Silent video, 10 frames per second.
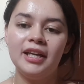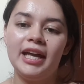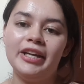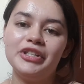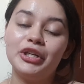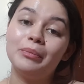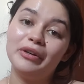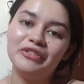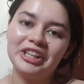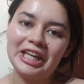and her
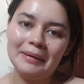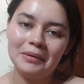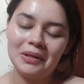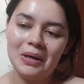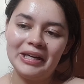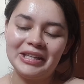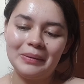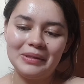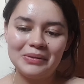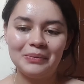boyfriend came along, and that was